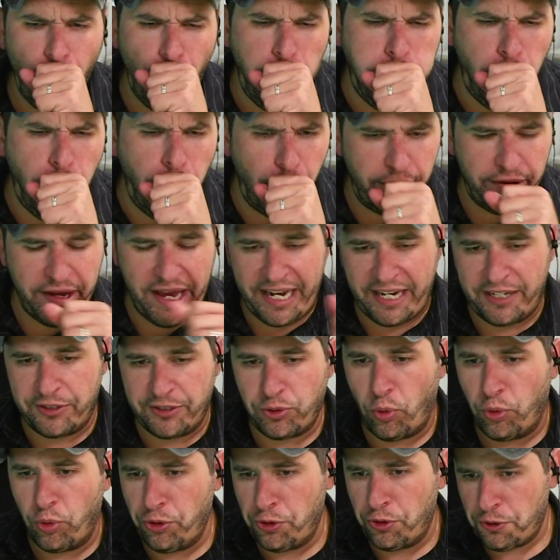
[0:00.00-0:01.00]
And
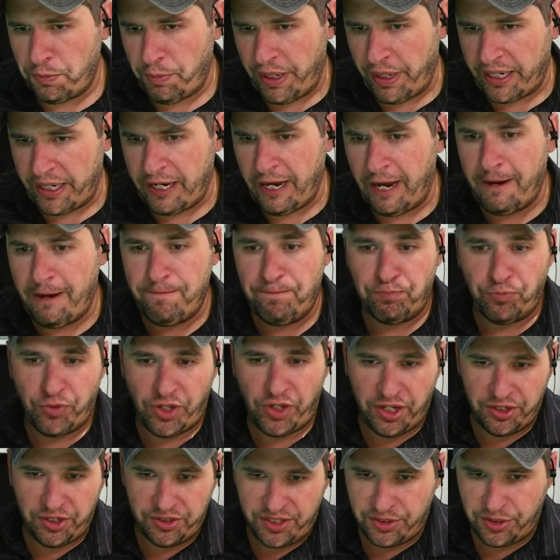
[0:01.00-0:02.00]
as orders pick up,
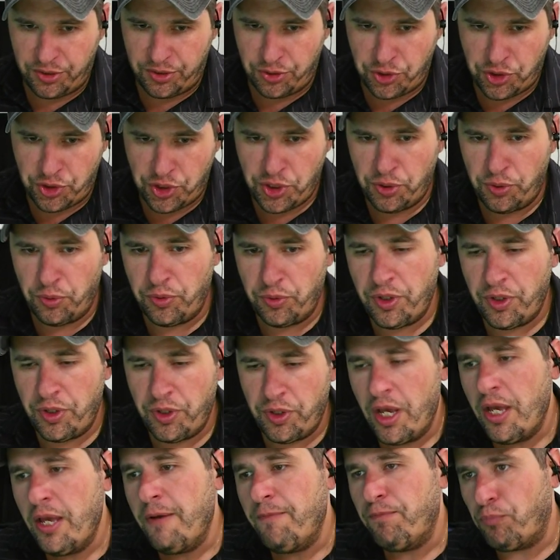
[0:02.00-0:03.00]
because this is June,
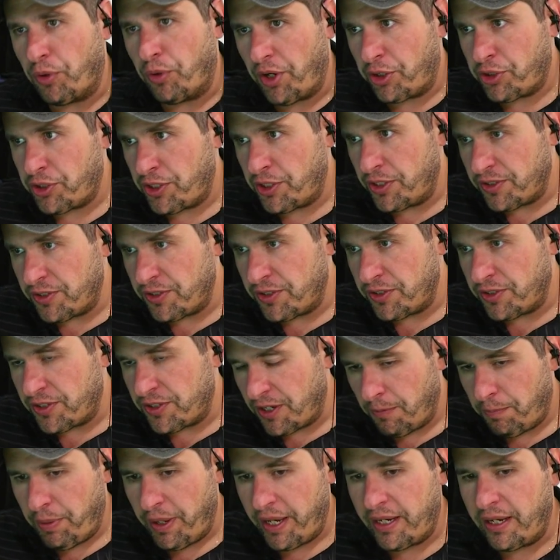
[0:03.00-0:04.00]
production's going to
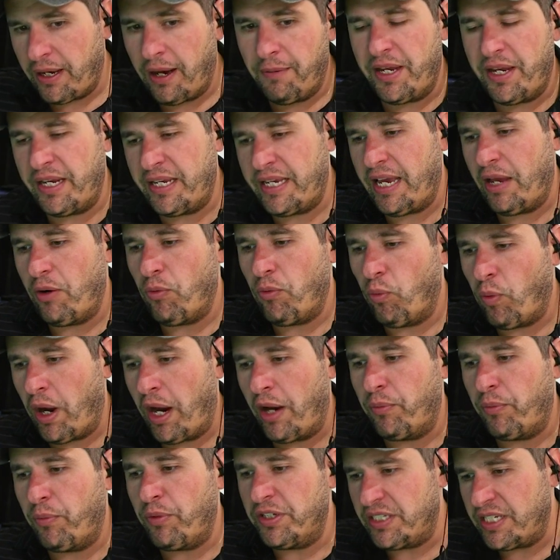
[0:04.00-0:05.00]
pick up. And again,
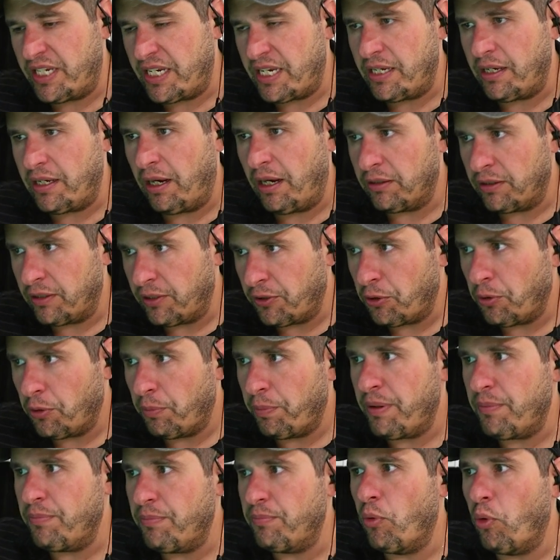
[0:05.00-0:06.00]
why we see a little
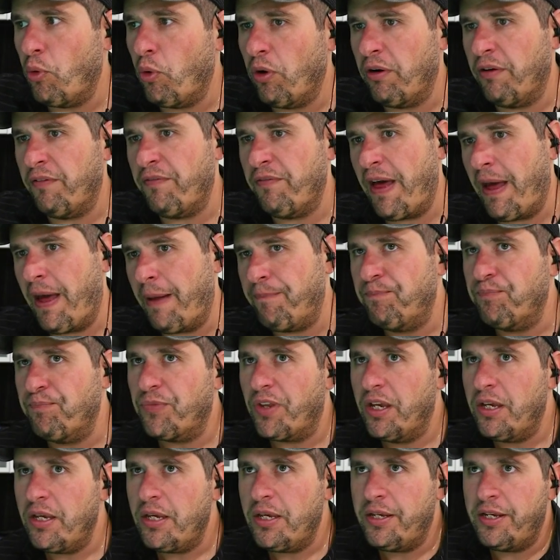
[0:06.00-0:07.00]
bit more of that,
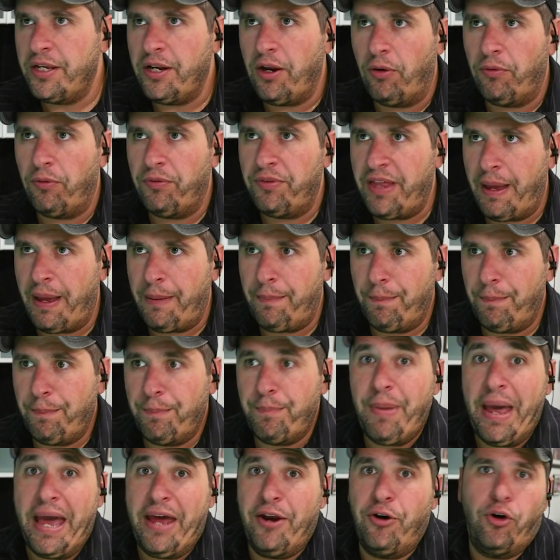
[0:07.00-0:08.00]
you know,
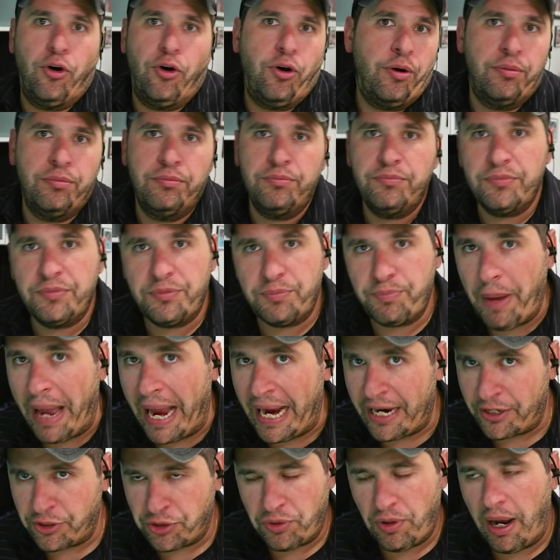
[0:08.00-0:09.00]
that better
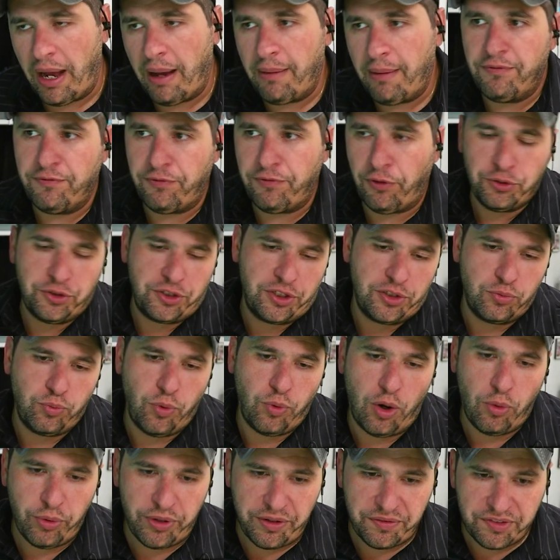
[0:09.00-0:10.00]
backdrop versus
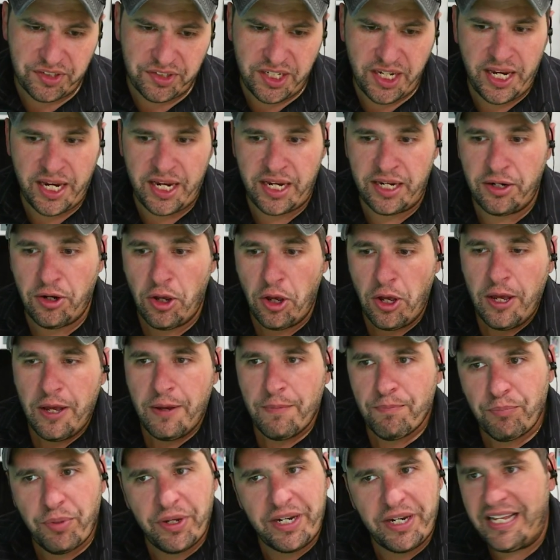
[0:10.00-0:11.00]
what we've seen.
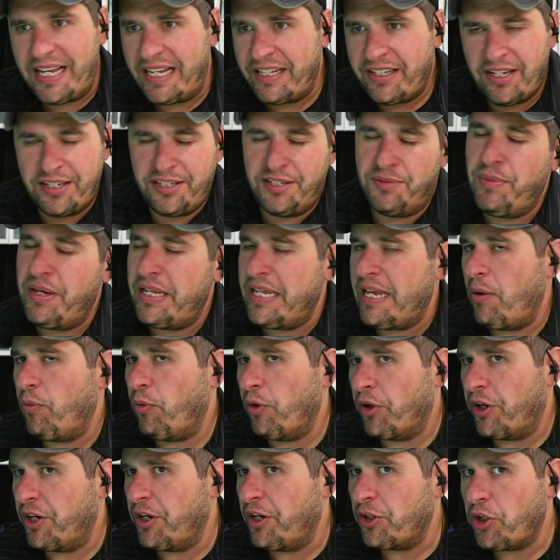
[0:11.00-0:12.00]
But it doesn't mean
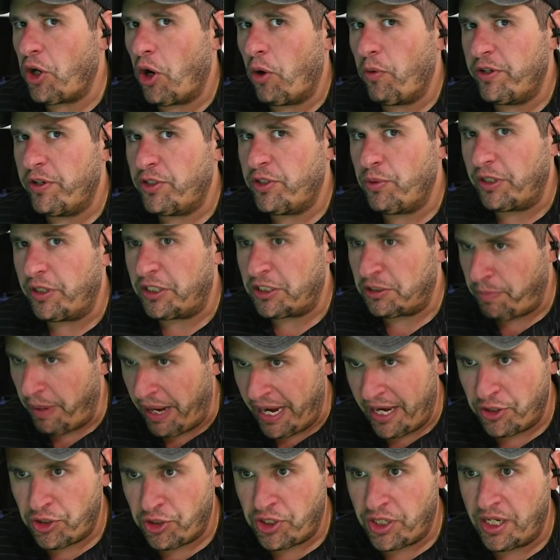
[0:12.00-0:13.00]
that we're going to go into
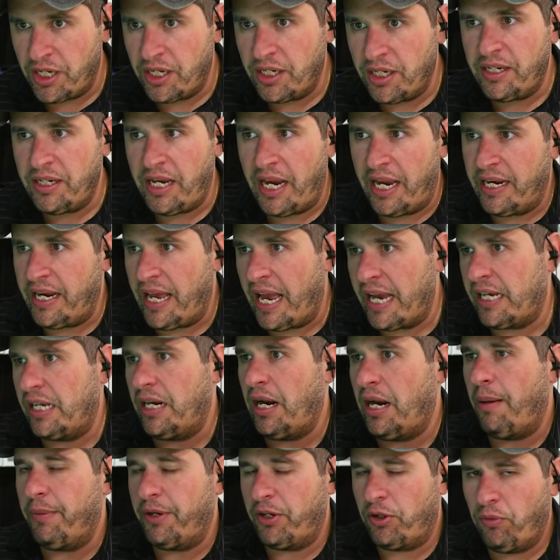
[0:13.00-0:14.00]
expansion and
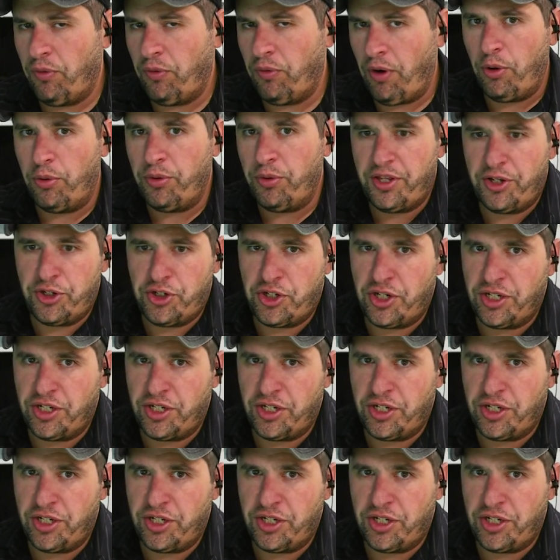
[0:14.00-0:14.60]
economic growth.